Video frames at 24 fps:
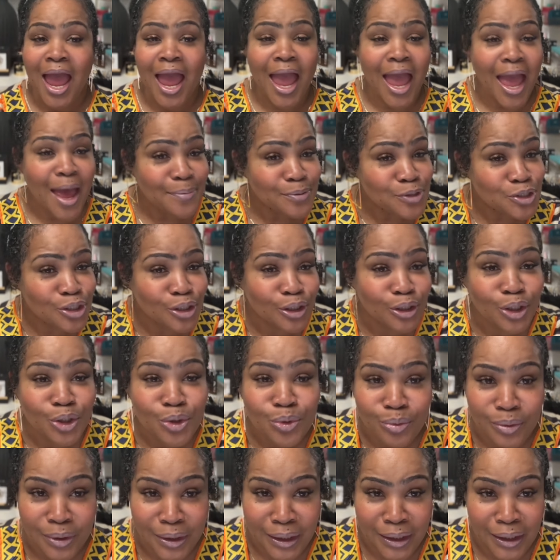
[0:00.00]

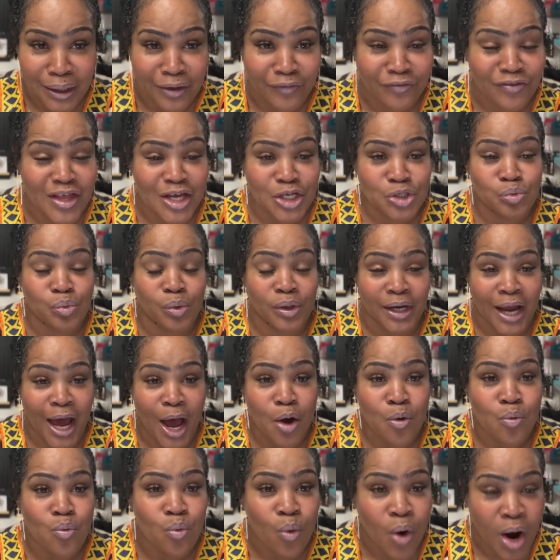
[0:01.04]
Absolutely, if that's what I
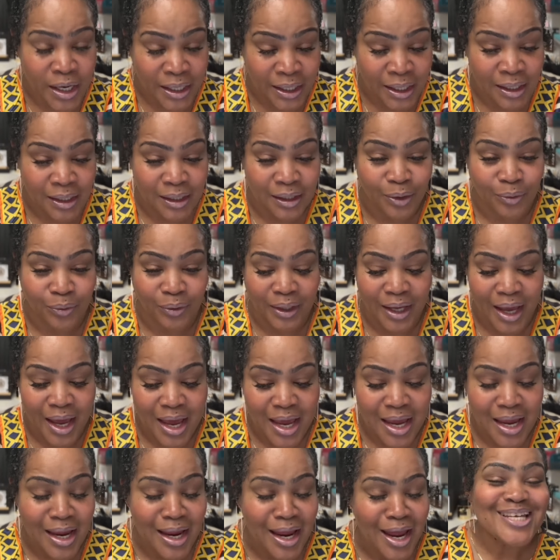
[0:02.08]
wanted,
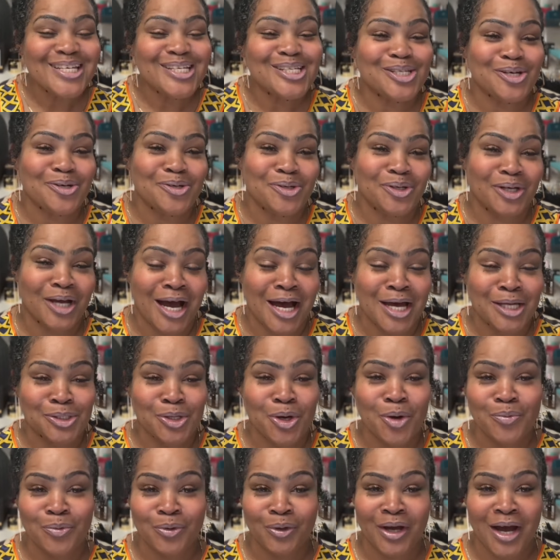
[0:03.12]
okay? So you guys, I
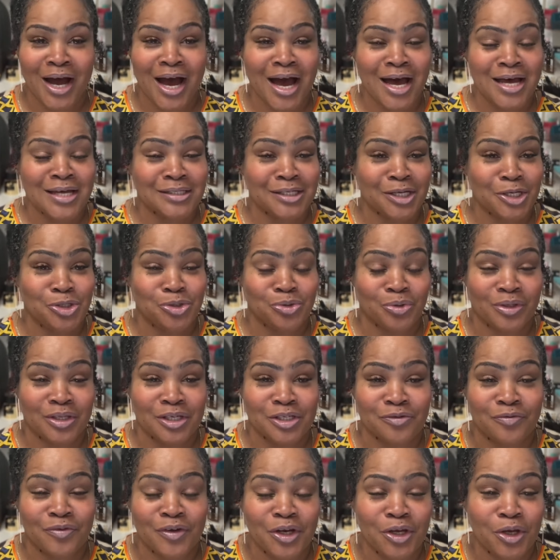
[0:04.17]
hope you guys enjoyed
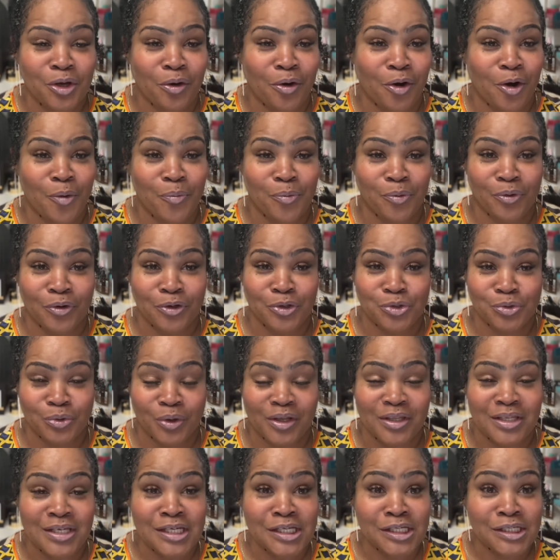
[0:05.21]
this video. I hope you're
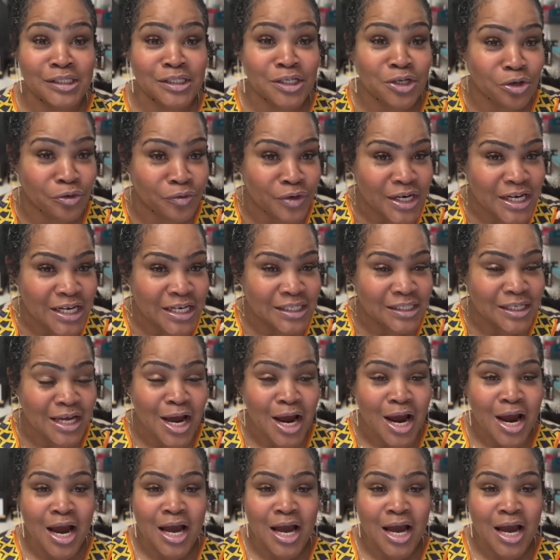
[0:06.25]
enjoying these series.